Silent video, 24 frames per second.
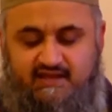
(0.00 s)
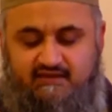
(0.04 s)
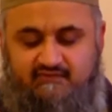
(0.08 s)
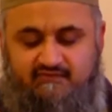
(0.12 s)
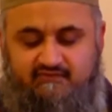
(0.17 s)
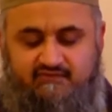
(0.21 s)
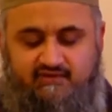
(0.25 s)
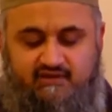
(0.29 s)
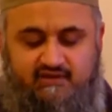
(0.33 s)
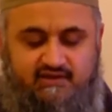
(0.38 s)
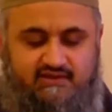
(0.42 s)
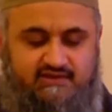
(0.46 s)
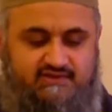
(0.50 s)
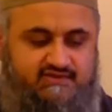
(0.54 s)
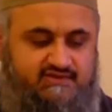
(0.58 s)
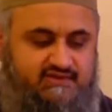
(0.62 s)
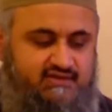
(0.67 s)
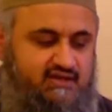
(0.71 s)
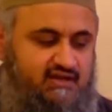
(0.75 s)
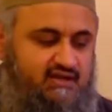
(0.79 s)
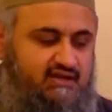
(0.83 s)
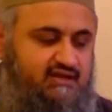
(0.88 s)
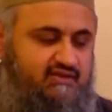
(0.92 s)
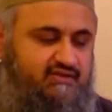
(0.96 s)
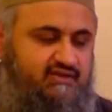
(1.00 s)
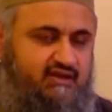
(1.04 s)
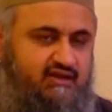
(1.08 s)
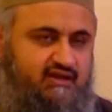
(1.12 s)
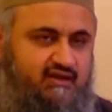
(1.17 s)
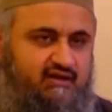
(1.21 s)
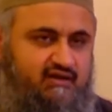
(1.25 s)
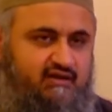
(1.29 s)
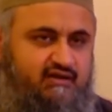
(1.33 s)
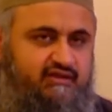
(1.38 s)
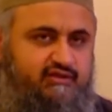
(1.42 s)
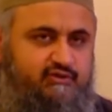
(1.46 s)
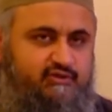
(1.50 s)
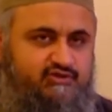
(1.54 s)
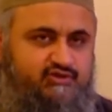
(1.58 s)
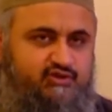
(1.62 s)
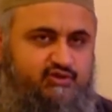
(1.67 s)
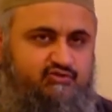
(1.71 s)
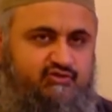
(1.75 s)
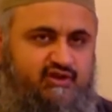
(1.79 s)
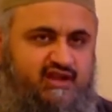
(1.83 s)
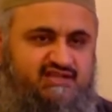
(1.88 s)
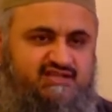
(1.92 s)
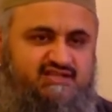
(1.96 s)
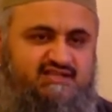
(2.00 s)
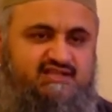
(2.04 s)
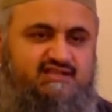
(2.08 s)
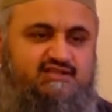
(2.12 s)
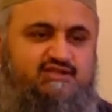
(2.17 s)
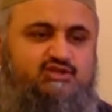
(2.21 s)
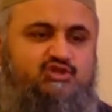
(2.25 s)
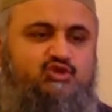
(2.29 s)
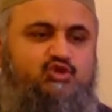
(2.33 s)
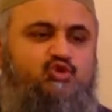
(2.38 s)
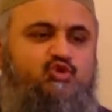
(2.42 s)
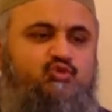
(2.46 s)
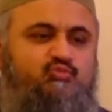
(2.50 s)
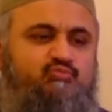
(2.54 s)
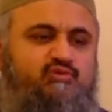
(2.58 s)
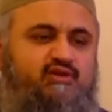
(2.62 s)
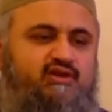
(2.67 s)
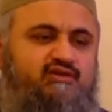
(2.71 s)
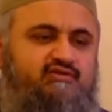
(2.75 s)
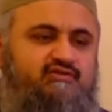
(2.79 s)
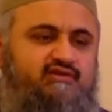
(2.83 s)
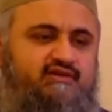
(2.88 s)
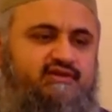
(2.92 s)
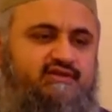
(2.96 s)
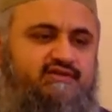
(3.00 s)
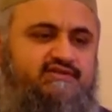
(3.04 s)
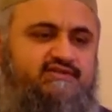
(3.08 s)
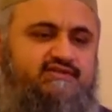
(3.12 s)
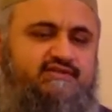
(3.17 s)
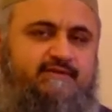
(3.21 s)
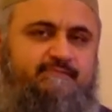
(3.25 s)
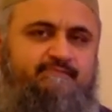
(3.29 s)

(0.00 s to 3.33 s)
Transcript: verse, the earth was created in two periods.